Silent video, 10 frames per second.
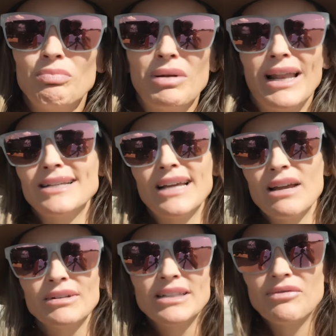cool play
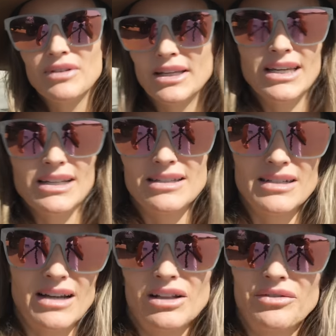table in there for the kids
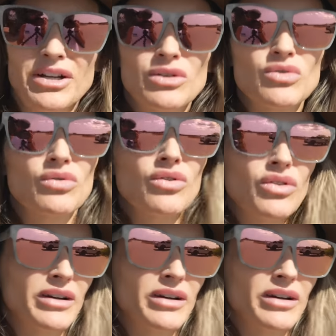to colour in and draw.